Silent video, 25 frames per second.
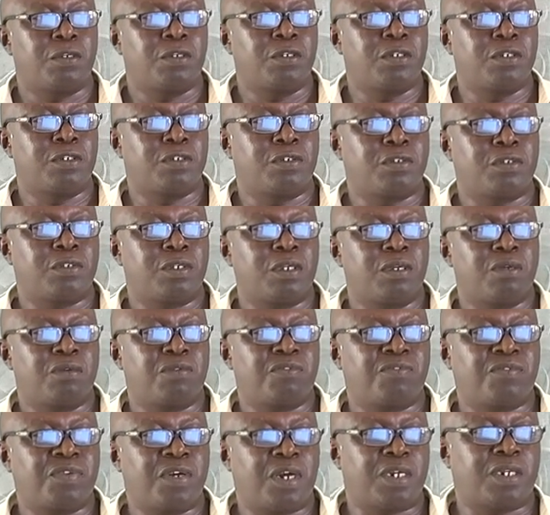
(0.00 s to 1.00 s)
is a
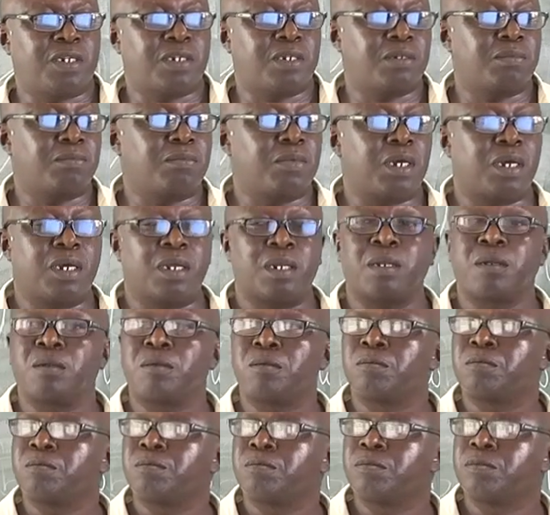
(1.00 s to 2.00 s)
fat man.
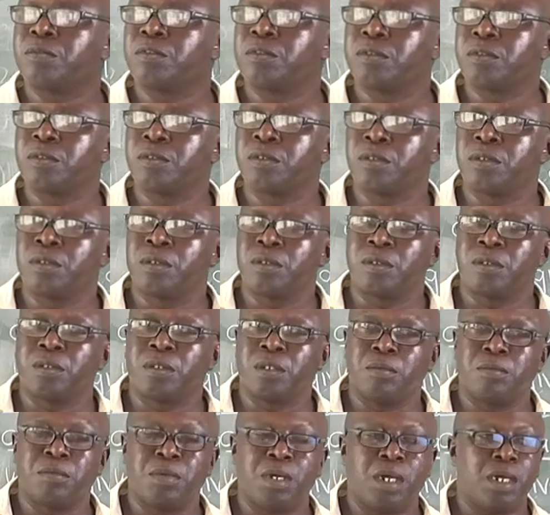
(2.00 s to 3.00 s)

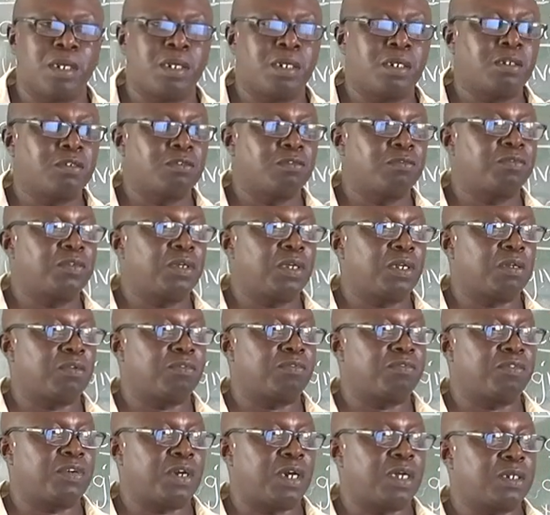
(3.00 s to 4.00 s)
The man is very
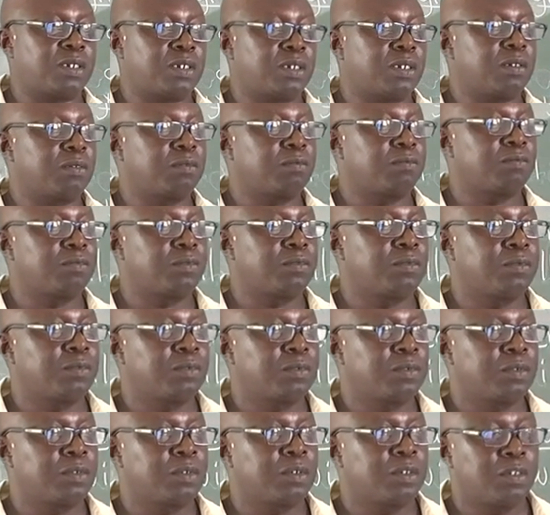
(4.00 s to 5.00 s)
fat.
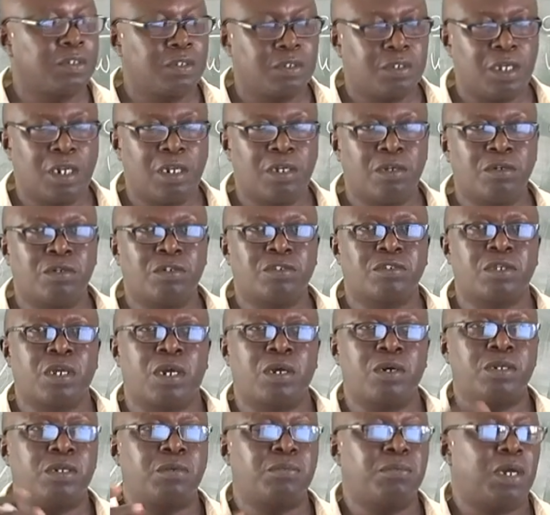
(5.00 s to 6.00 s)
It's telling us
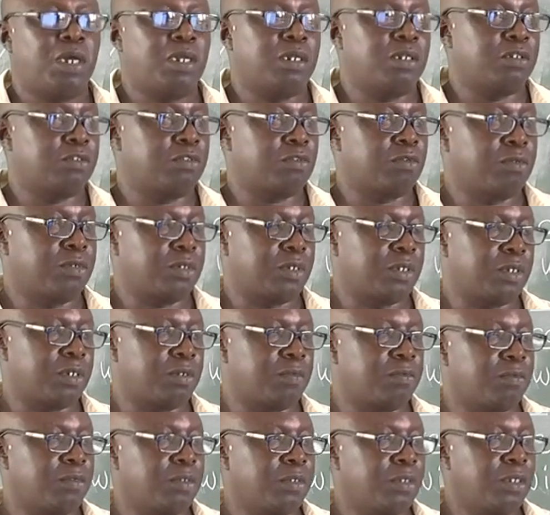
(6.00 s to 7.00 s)
how the man is looking.
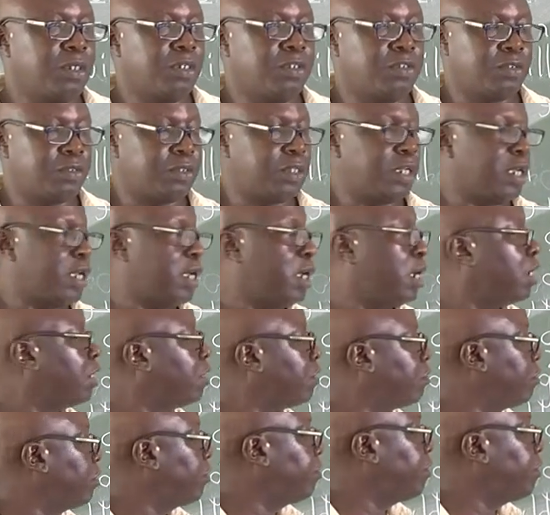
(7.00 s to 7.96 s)
Is there is the